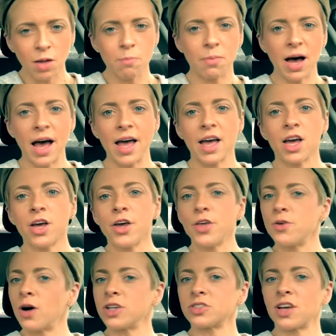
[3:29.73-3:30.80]
But
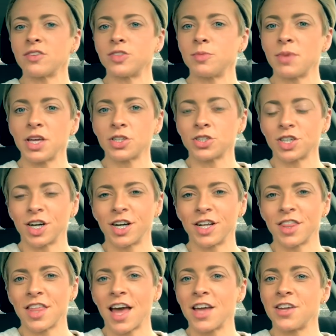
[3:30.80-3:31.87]
you also have to make sure
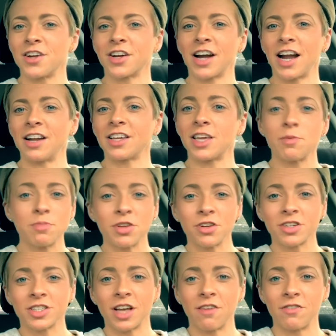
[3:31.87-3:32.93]
that you're kind of keeping
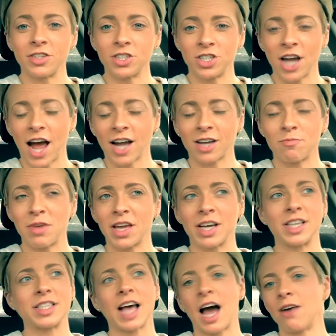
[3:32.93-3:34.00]
yourself in check,
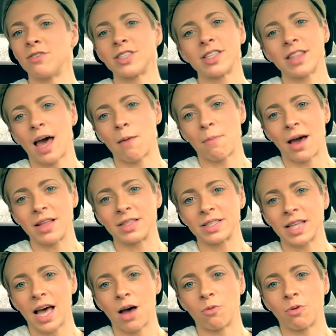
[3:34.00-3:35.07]
because I was in that
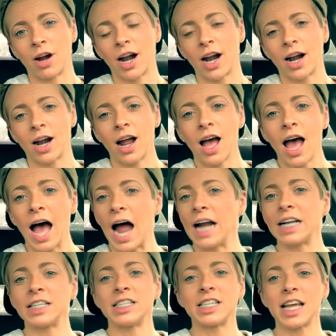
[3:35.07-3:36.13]
mindset where I
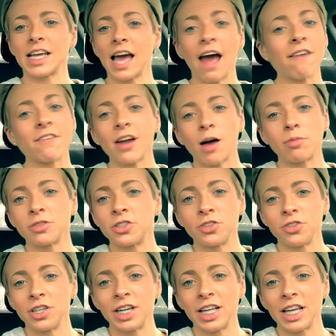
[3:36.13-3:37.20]
need to take every
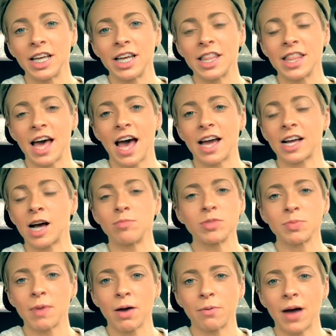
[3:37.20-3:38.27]
opportunity that
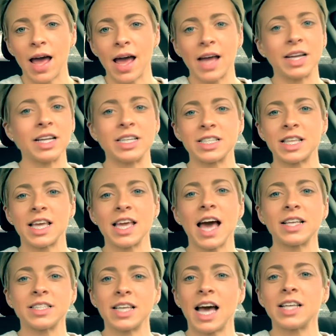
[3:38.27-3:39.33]
comes my way. I need to say
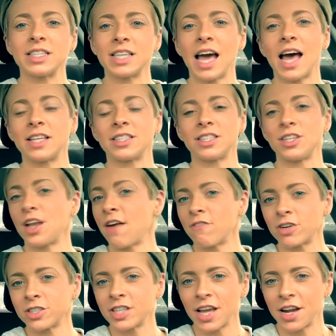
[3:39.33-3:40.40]
yes, yes, yes,
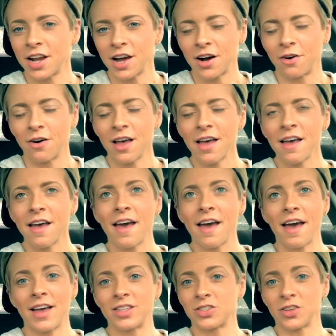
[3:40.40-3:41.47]
never say no.
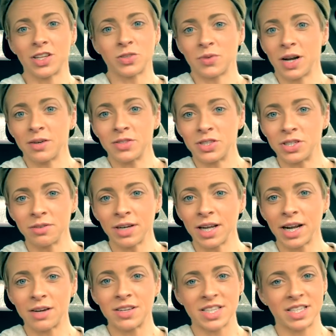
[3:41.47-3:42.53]
And so that's what I was
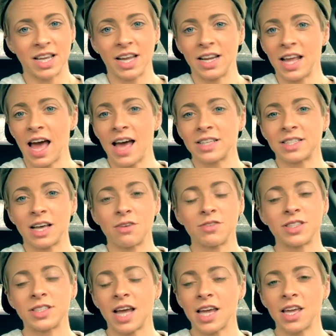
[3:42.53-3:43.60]
doing. I was saying yes, I
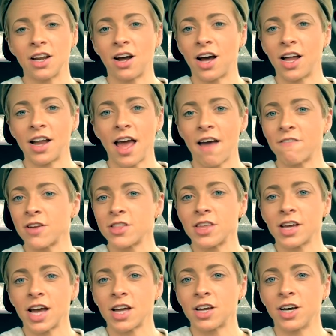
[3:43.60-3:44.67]
was taking on
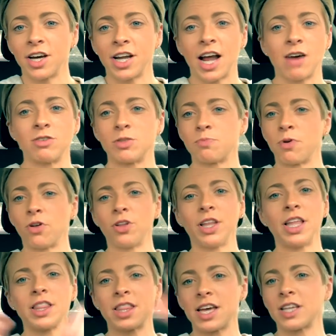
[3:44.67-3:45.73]
everything I could, I was
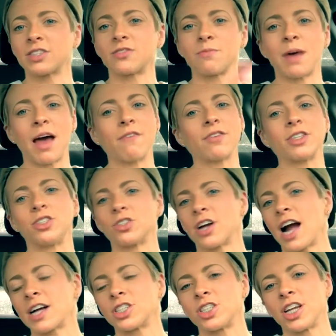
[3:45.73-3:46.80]
pulling things from every
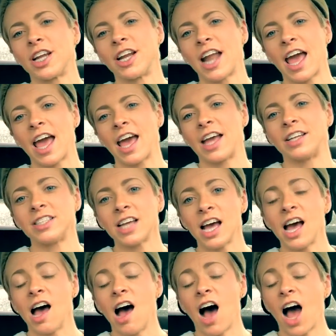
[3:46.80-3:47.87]
direction, and
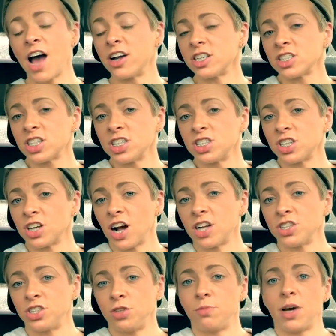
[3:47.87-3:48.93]
I honestly took
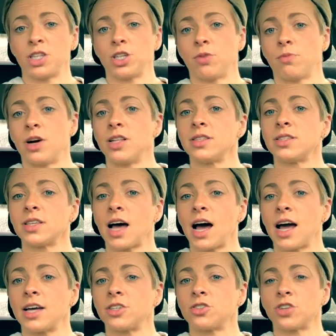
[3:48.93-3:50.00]
on too much at once.
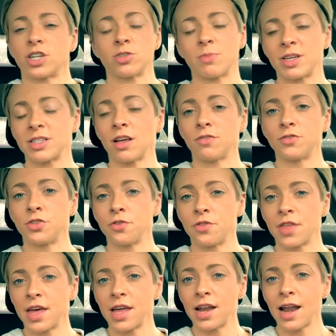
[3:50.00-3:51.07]
I stretched myself too
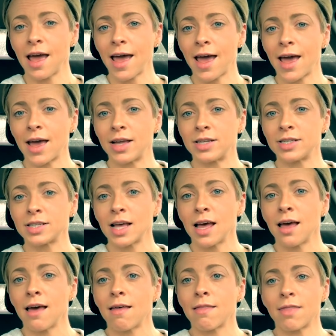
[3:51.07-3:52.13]
thin, and
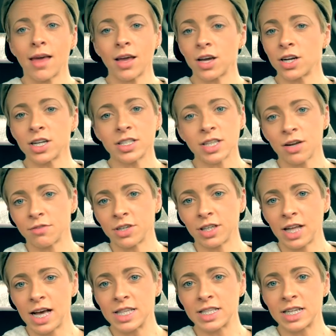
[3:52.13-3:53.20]
thank goodness I
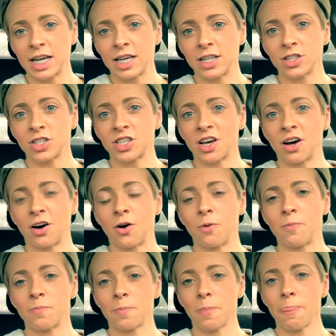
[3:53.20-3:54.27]
realized it. So
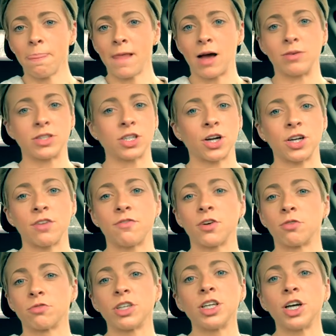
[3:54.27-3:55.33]
I was starting to
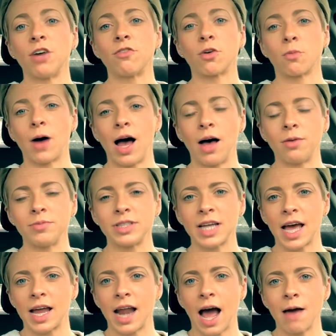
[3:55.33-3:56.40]
feel really overwhelmed,
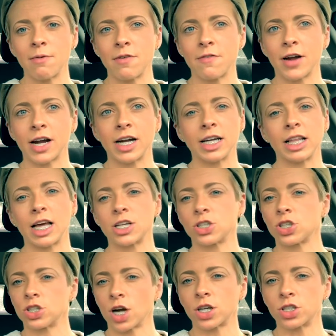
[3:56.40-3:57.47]
and I'm a very like
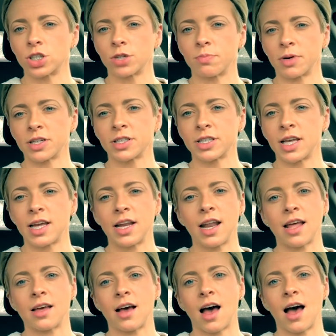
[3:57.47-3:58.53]
structured person,
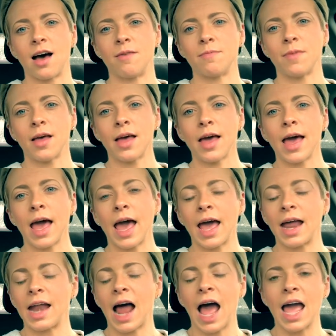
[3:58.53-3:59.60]

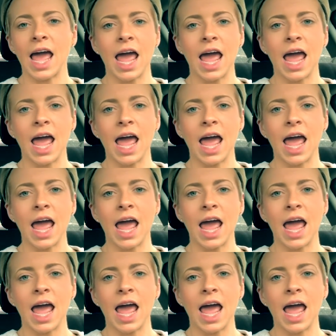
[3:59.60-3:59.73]
and I